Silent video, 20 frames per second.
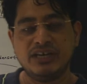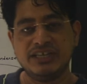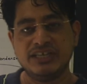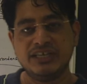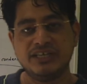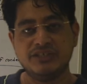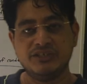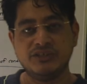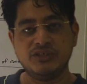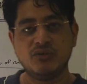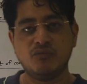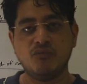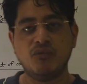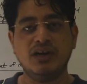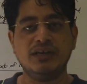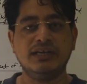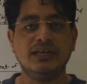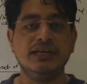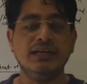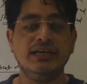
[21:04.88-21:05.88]
1 kg of
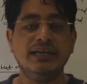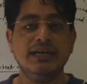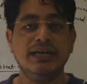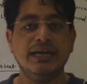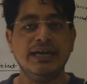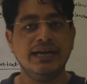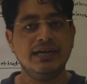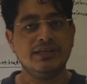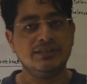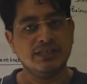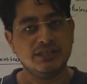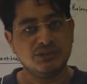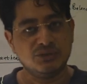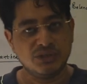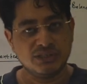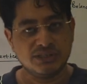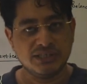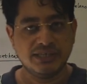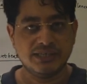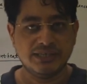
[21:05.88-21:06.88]
water at
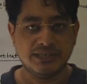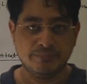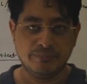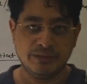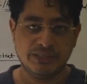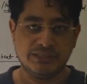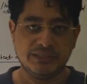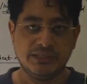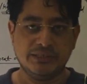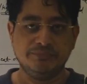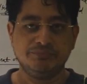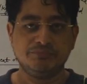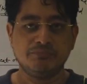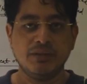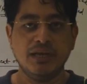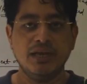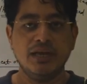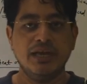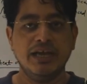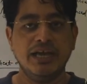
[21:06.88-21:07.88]
saturation temperature
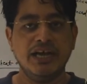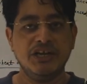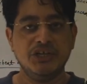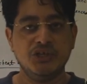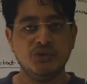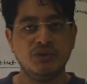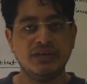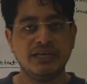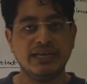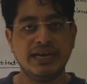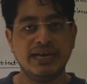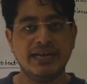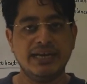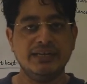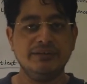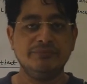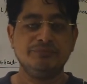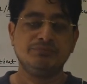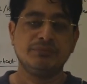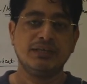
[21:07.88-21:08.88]
and you are
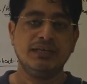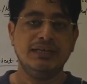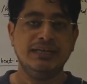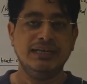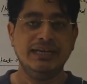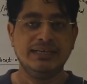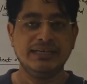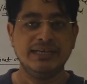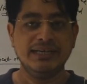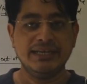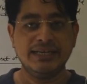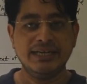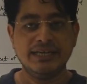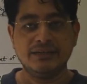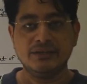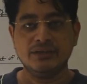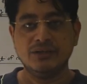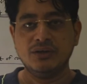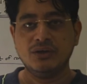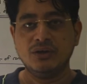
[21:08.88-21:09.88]
adding latent
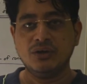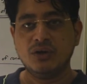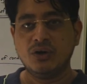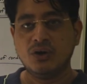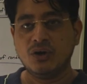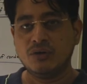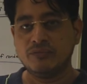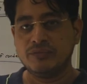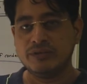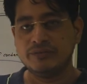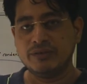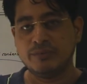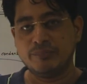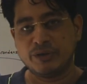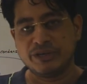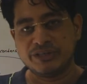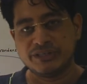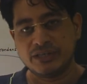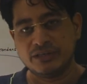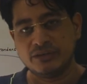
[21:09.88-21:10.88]
heat of
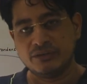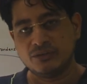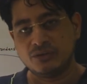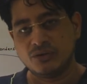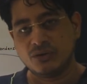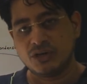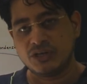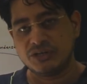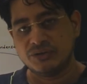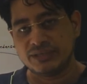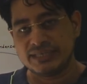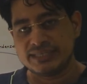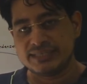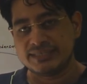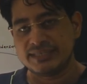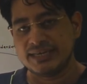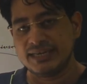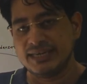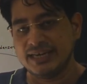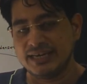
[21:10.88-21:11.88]
evaporation, or you can
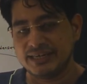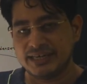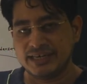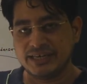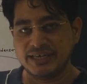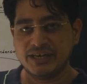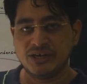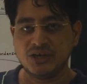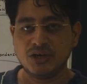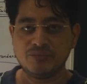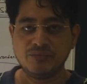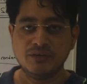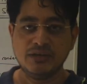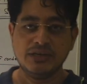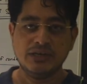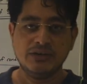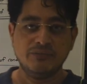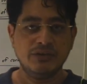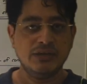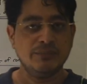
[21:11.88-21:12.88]
say latent heat of
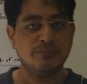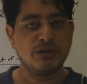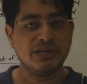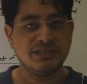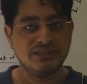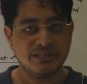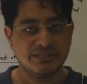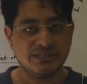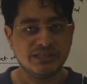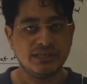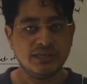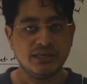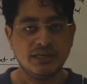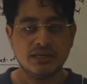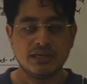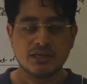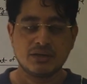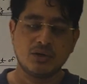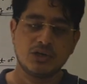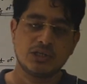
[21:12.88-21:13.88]
vaporization
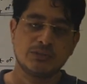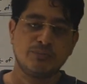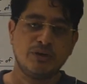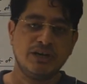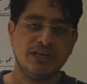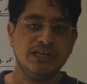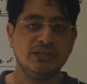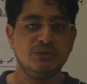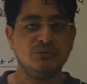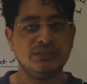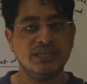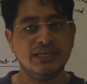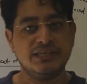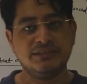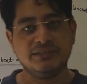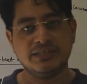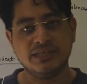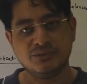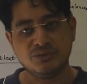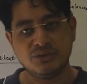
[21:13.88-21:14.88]
corresponding to
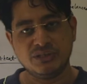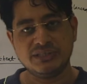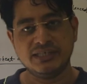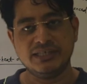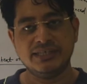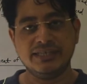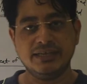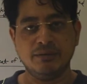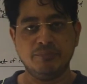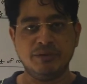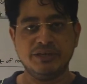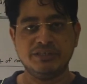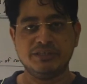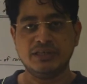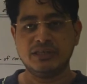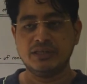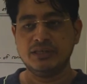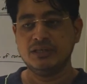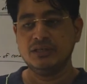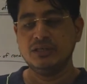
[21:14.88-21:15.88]
that saturation
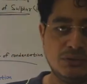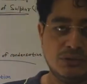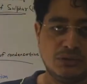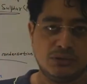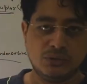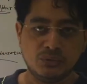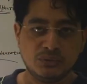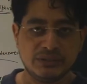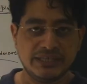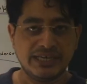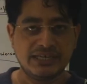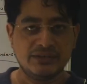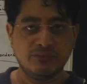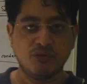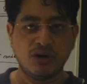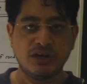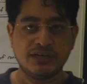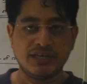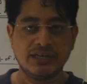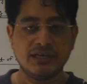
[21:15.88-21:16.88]
temperature to that
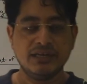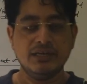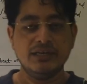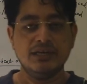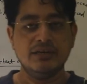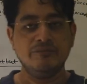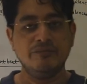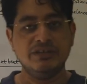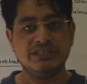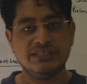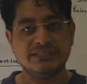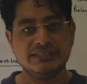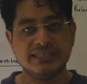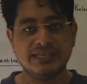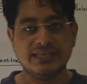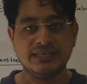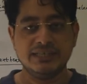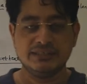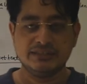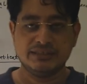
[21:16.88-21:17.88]
water which is
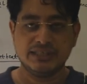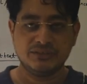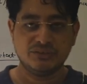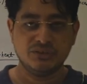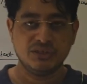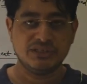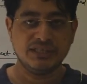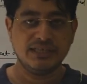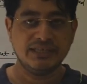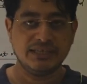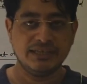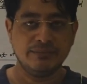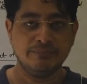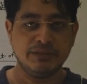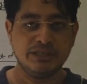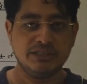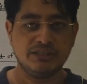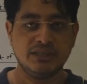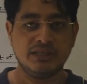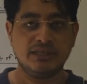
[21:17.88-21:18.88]
at saturation
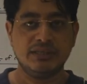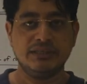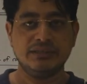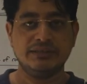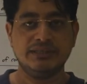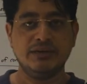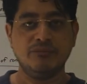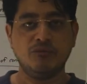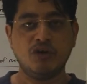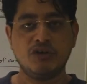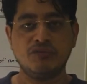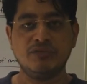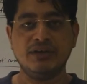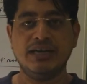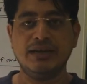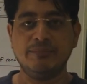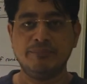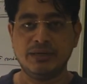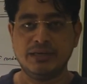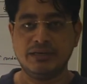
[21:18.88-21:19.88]
temperature. Then what will
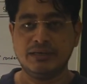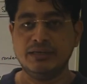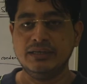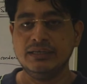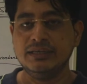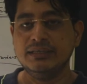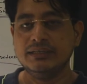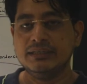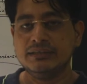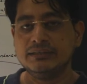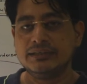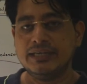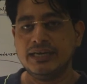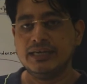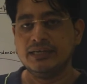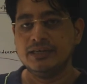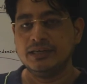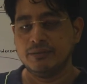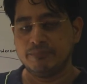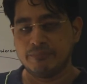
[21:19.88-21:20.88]
happen?
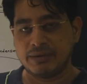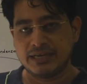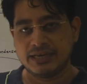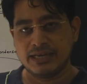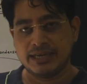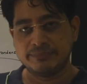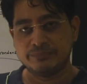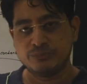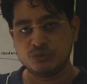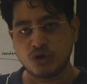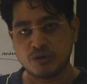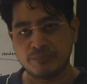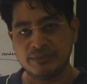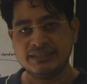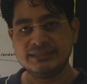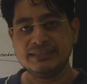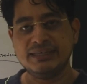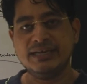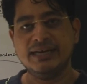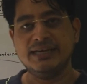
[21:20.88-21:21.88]
Then by
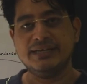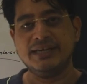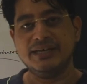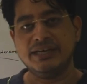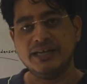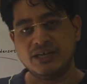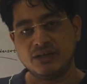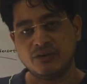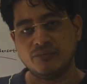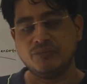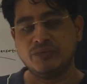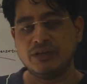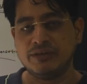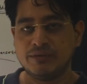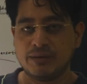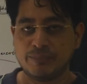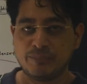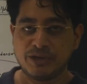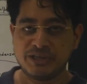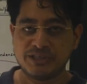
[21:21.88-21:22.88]
absorbing the latent heat of
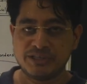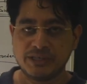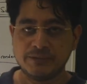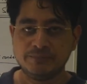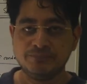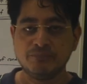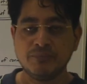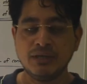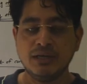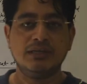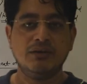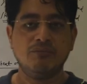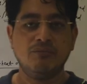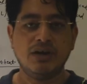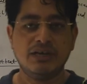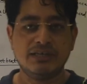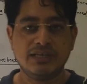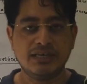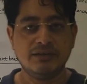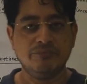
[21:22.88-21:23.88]
evaporation, the
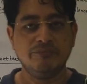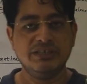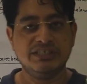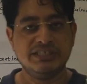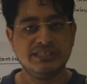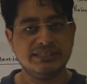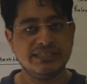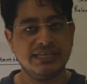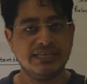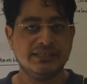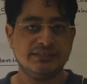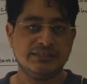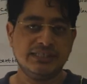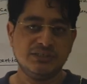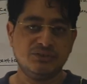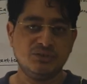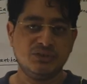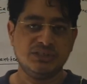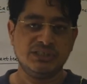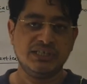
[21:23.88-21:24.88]
water which is at
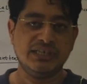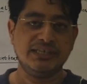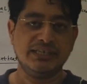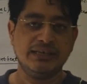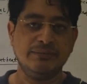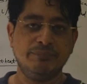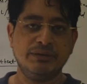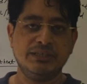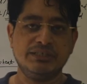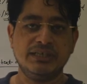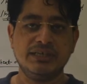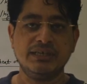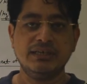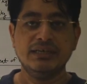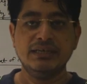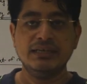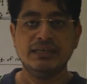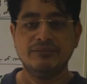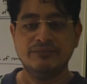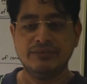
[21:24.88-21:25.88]
saturation
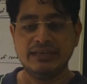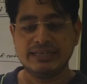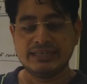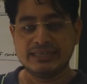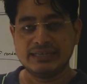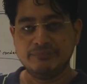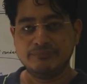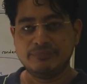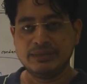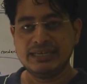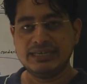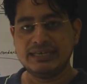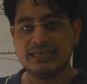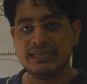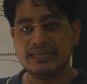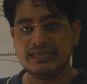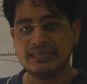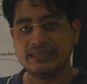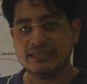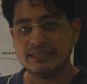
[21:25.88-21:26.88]
temperature will
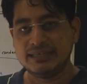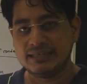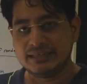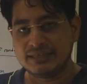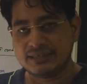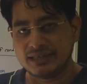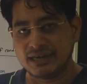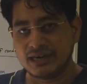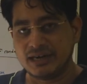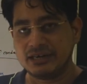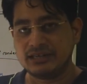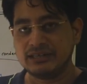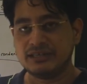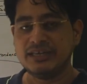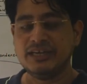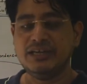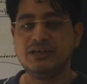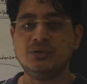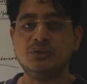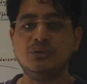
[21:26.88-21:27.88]
completely turn
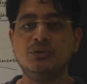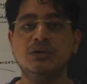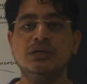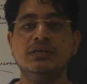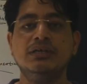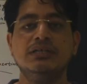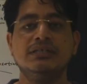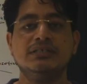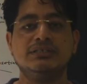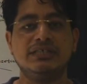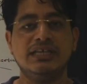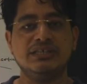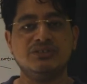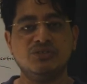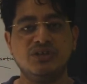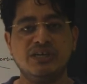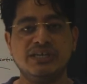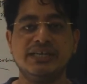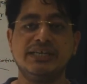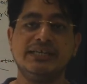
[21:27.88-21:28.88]
into
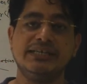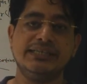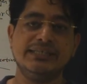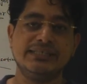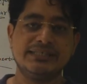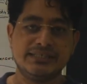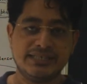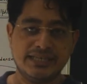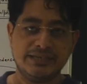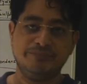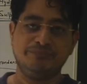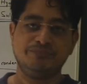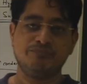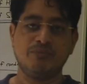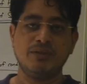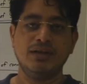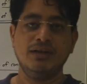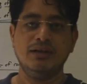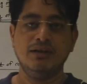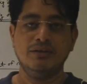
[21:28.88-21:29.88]
saturated
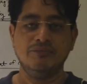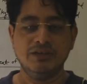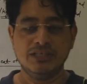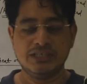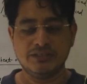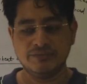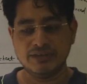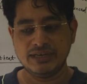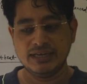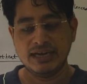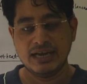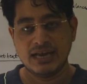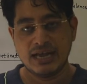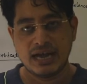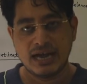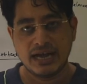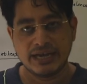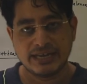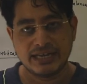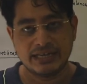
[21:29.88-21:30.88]
steam, which will
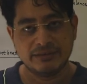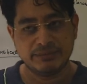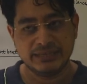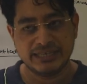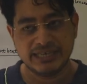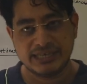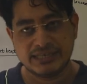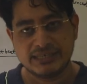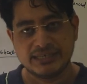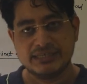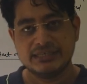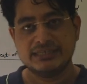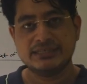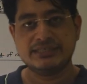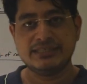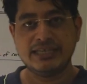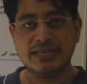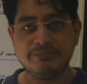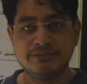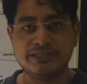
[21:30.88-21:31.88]
again be at
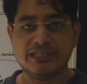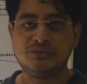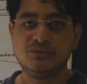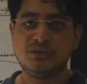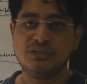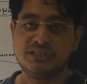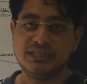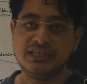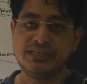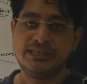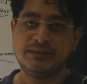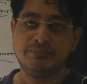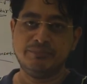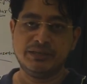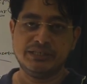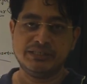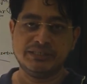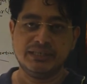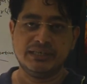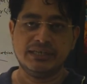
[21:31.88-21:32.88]
same saturation
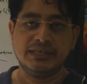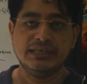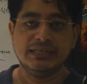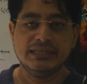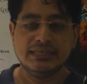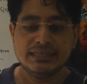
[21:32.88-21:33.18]
temperature.